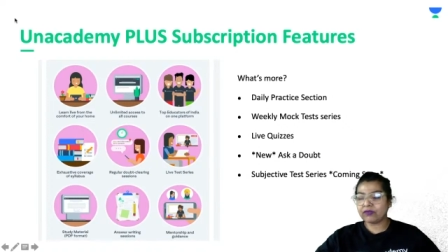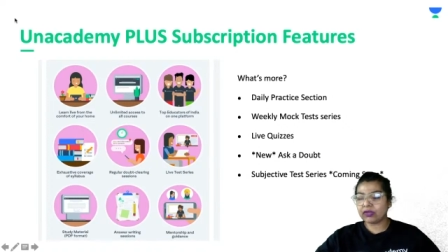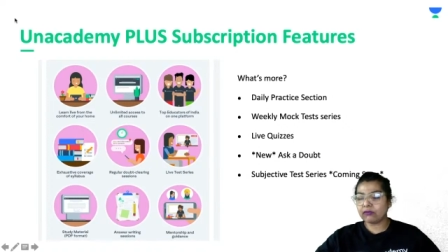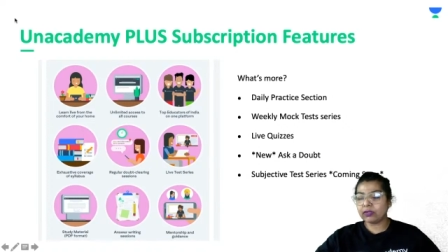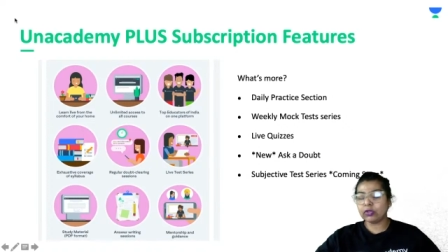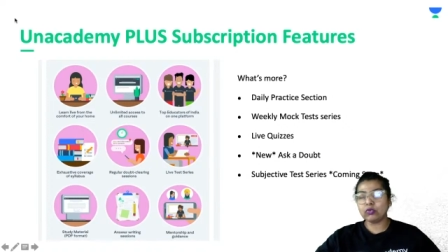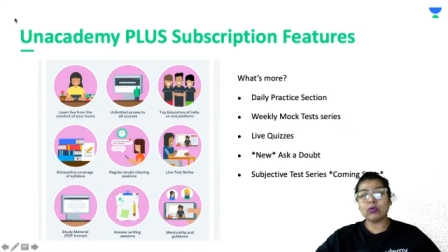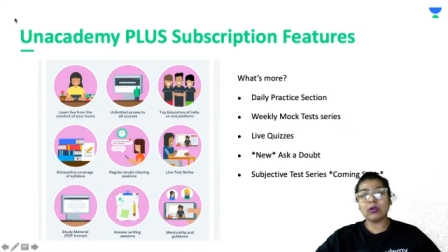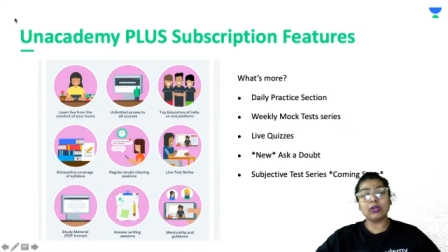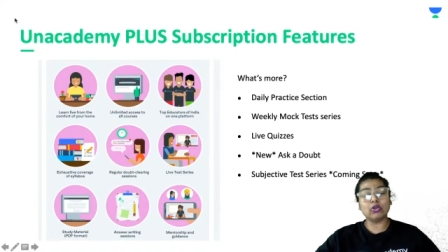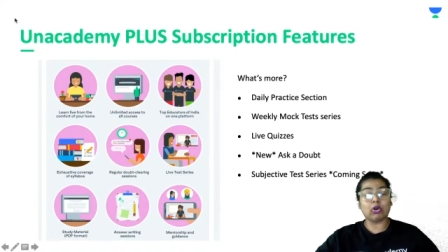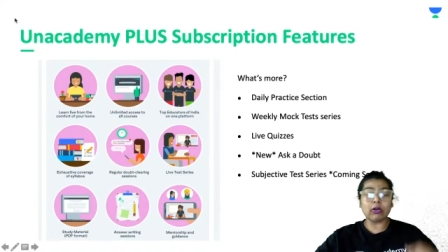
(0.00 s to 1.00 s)
given you a
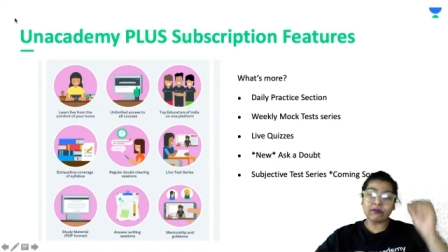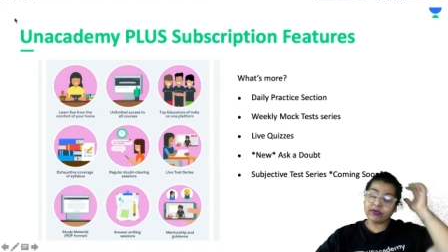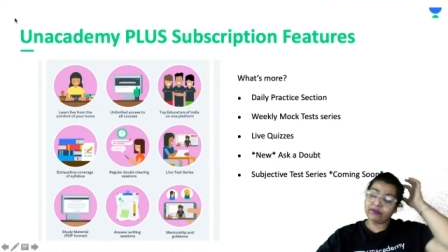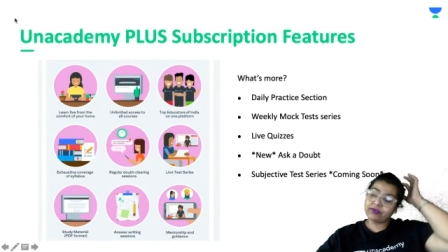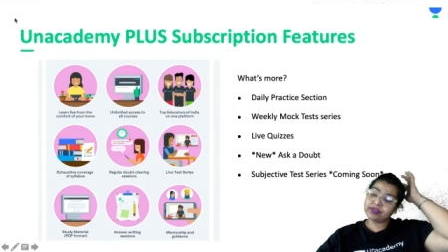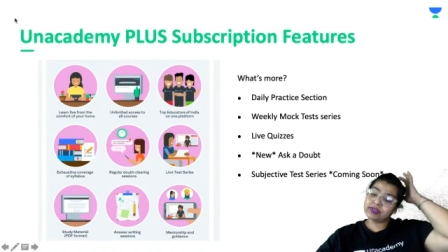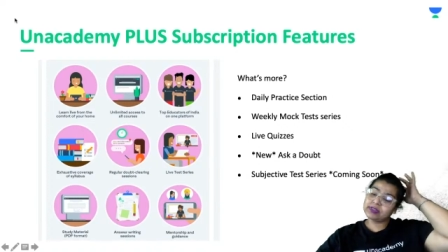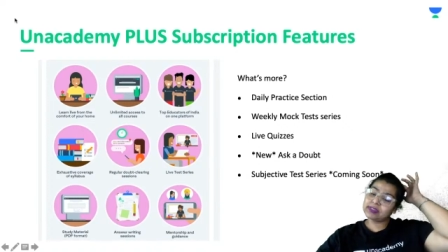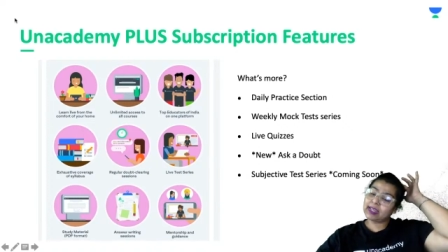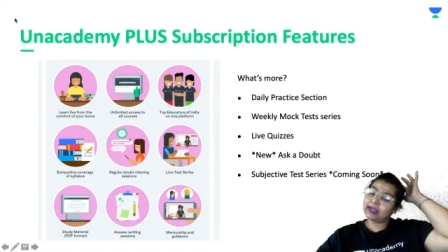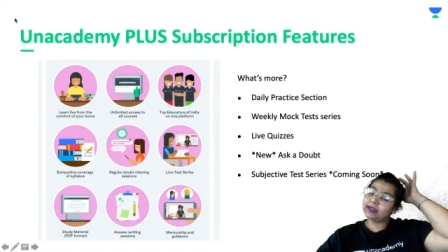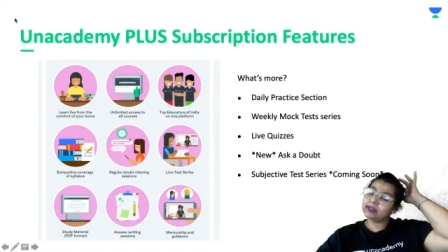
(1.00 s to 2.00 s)
lot of revisions,
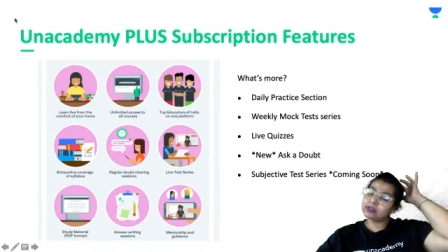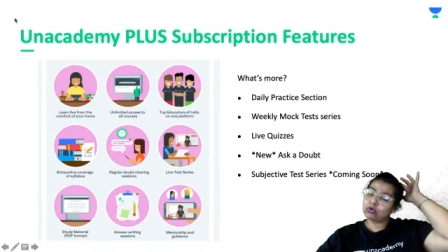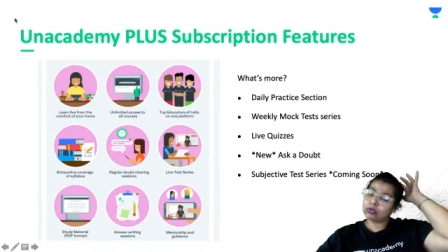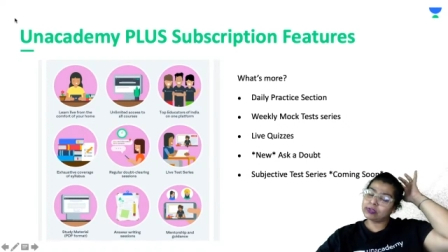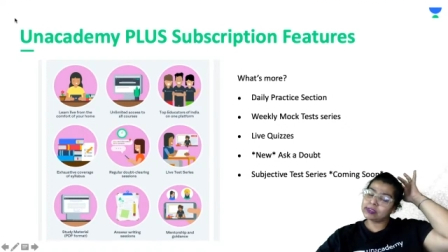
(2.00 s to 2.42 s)
and it has not